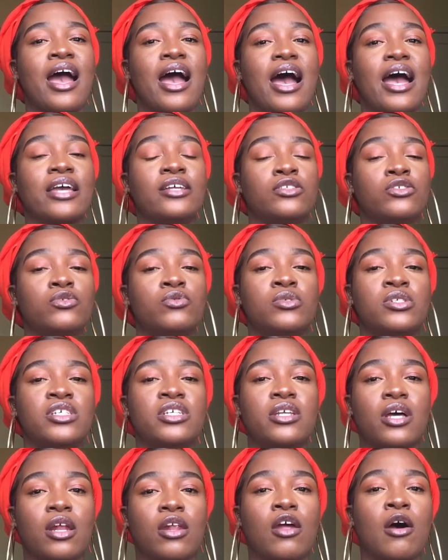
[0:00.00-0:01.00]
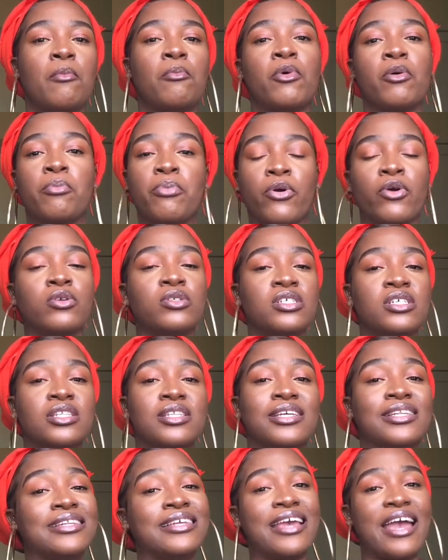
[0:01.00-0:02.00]
I do need a lot more protein
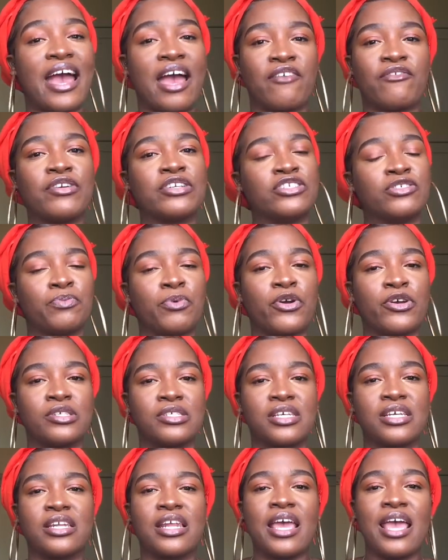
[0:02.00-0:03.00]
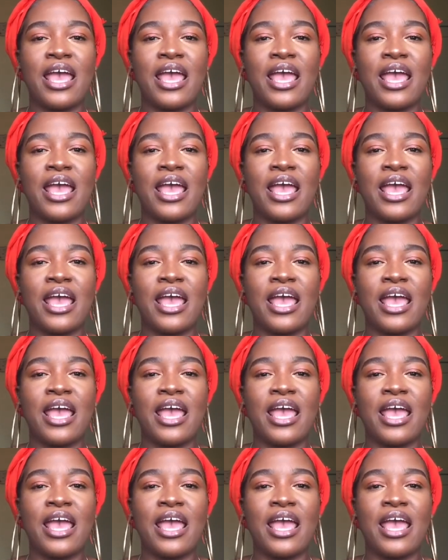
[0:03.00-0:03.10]
than the average person.